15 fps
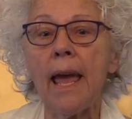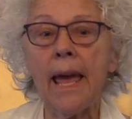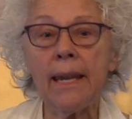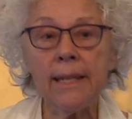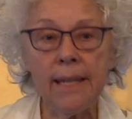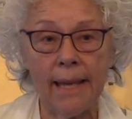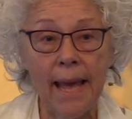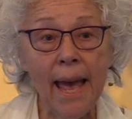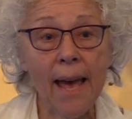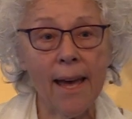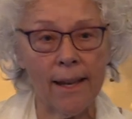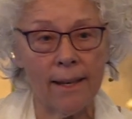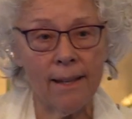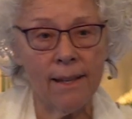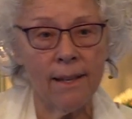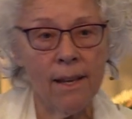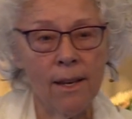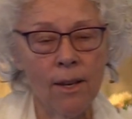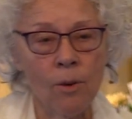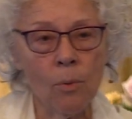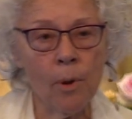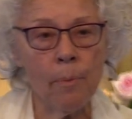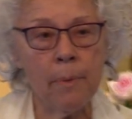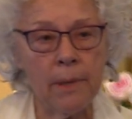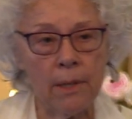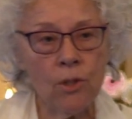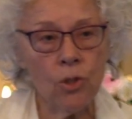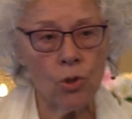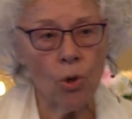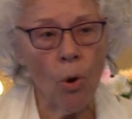and yet we're
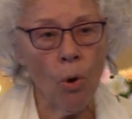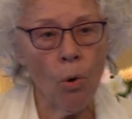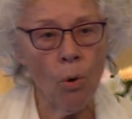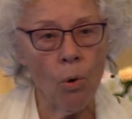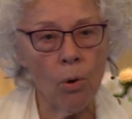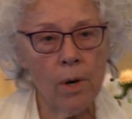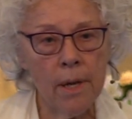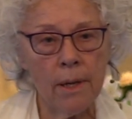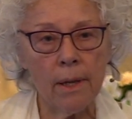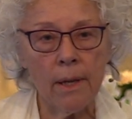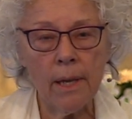being told